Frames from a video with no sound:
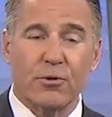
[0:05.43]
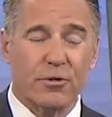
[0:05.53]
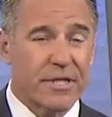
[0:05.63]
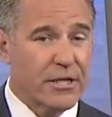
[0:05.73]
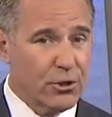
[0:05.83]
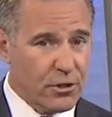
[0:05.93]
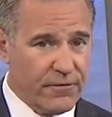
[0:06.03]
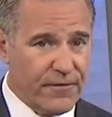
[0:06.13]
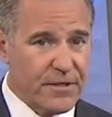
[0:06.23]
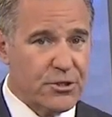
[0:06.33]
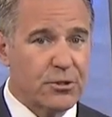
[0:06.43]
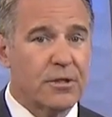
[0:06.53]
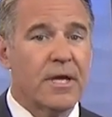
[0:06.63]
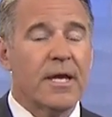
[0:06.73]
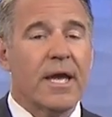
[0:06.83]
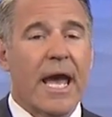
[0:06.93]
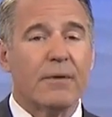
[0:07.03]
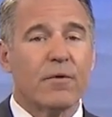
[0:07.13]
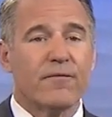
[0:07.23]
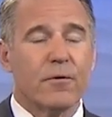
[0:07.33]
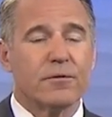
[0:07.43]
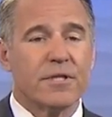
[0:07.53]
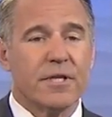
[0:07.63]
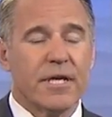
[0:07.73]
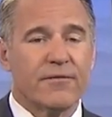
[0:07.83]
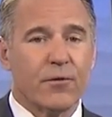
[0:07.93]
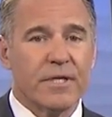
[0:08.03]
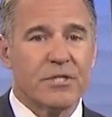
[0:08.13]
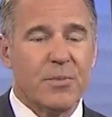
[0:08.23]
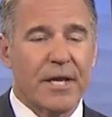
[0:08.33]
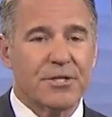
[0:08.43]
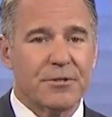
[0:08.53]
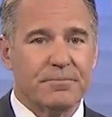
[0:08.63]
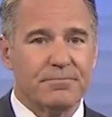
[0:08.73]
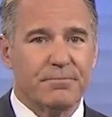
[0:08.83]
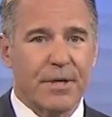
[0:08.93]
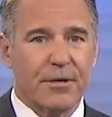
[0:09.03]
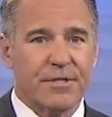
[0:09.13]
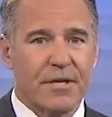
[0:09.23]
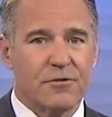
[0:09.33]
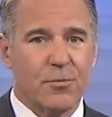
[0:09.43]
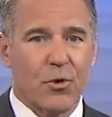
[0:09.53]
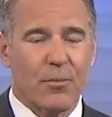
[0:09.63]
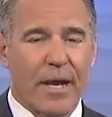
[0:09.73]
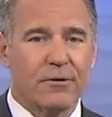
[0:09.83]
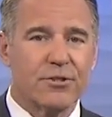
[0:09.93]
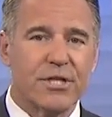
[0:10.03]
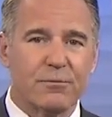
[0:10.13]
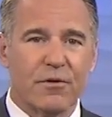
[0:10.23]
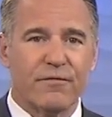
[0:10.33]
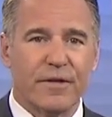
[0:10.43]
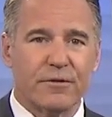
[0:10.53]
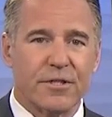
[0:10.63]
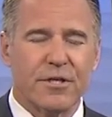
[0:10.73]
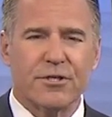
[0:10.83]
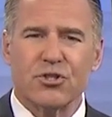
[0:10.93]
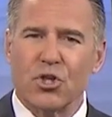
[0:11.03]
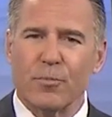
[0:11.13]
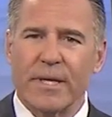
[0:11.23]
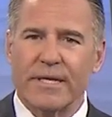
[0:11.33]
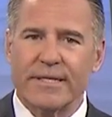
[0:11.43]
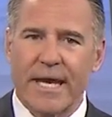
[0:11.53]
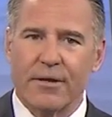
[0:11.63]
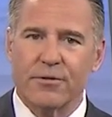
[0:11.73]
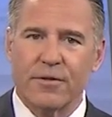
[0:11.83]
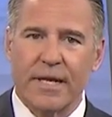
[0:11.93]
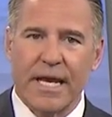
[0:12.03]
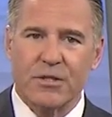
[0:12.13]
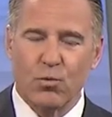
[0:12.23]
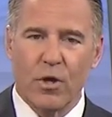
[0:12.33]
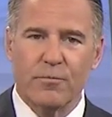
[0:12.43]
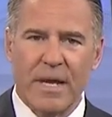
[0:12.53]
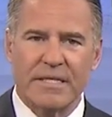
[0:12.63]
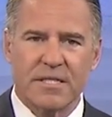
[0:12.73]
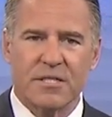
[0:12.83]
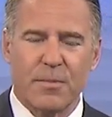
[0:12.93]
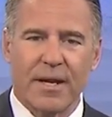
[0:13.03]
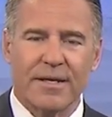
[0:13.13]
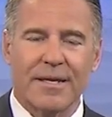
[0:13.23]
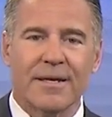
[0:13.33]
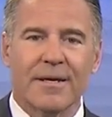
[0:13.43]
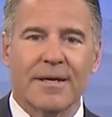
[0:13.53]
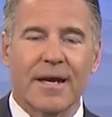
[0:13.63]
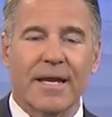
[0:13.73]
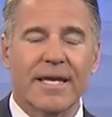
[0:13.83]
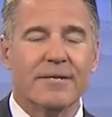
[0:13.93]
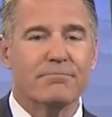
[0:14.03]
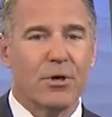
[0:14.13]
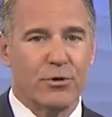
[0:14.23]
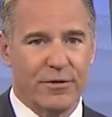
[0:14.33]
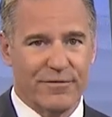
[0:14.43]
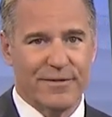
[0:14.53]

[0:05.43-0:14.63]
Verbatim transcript: doors. They look official and refer to the need for an inspection. But our attendance reporter Michael Chen reveals the disturbing encounter that has one man suspecting a hidden motive.